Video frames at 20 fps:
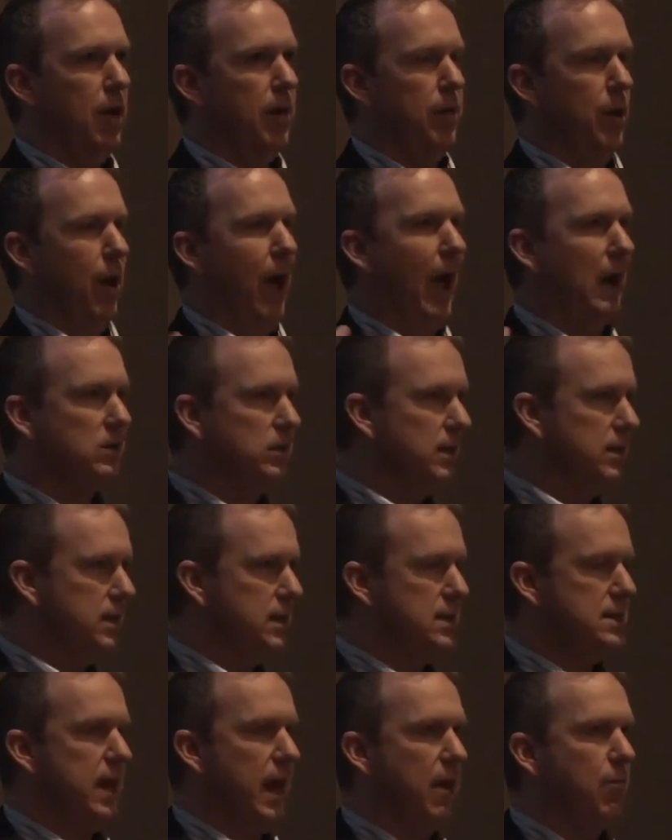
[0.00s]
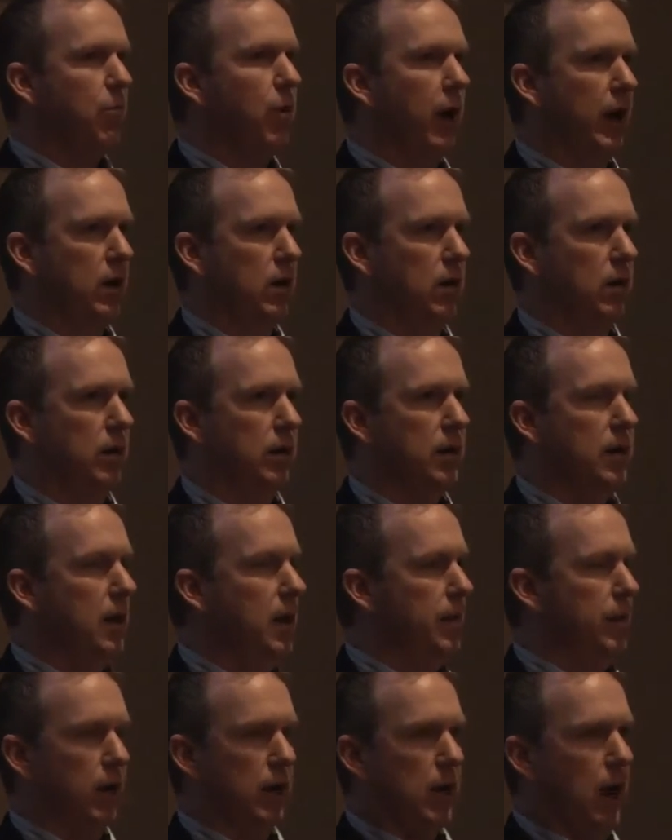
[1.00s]
They're actually the same record
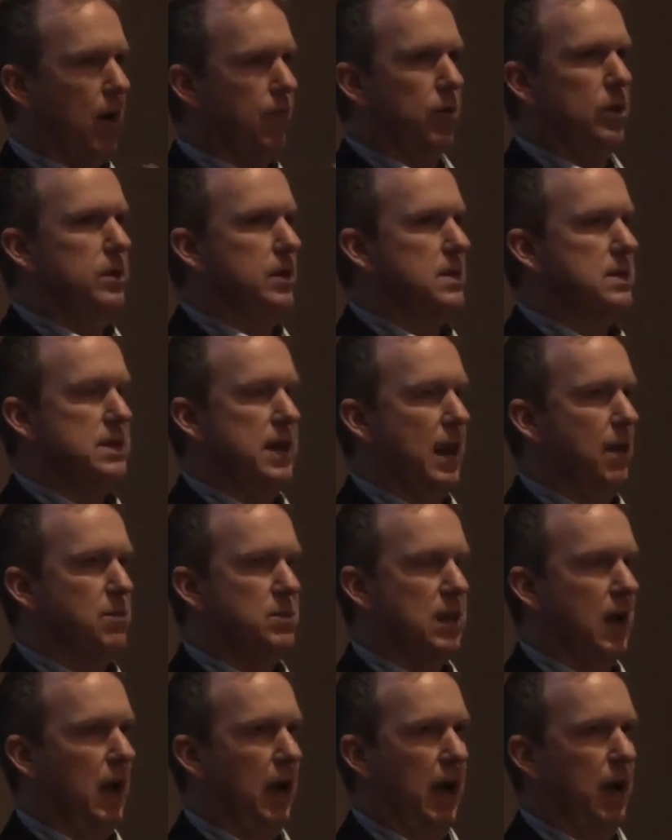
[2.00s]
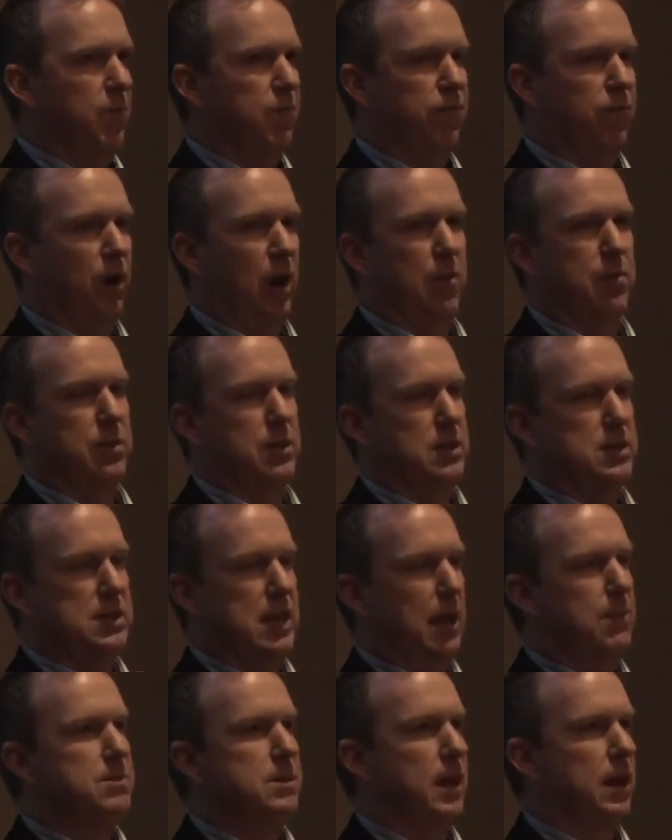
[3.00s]
they're covered in the same time frame and the
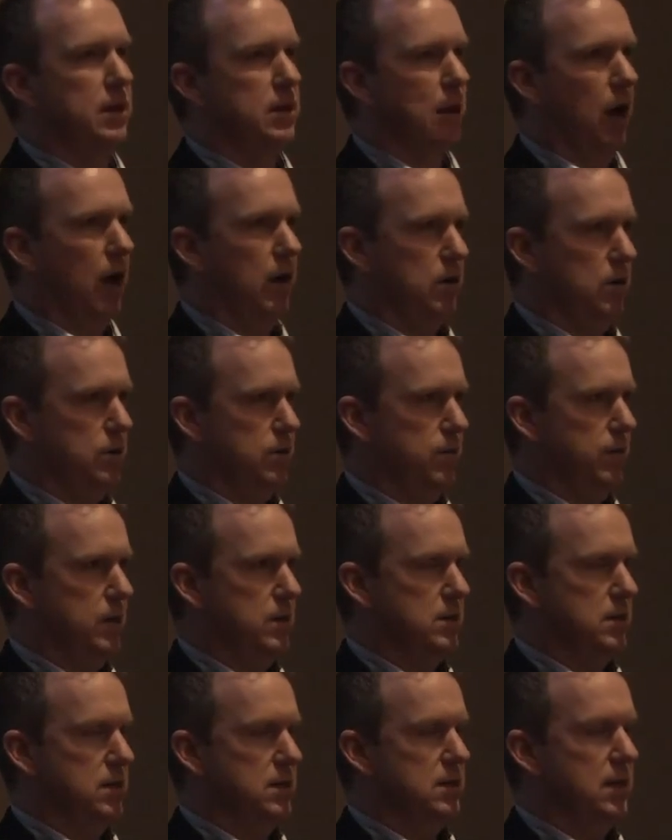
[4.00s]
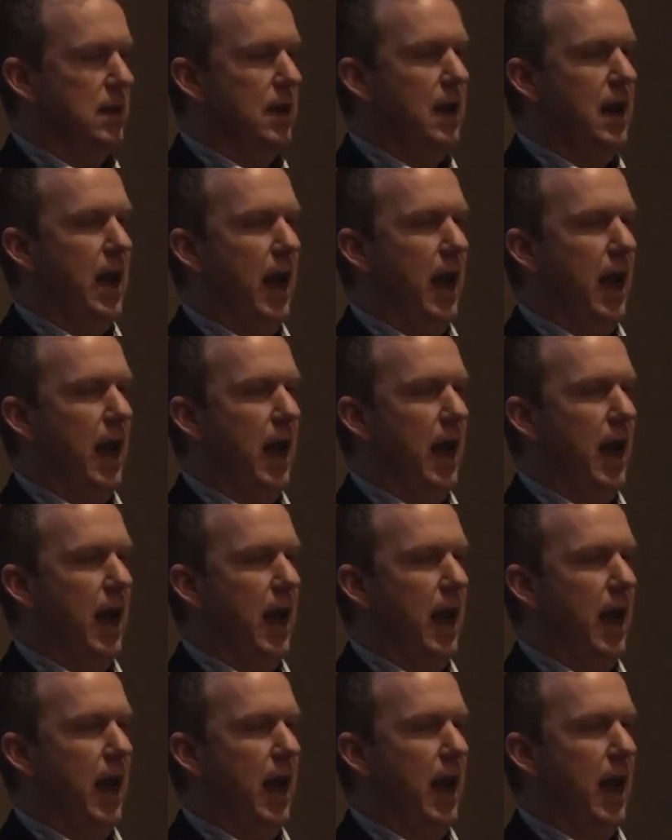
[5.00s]
same set of doctor's visits.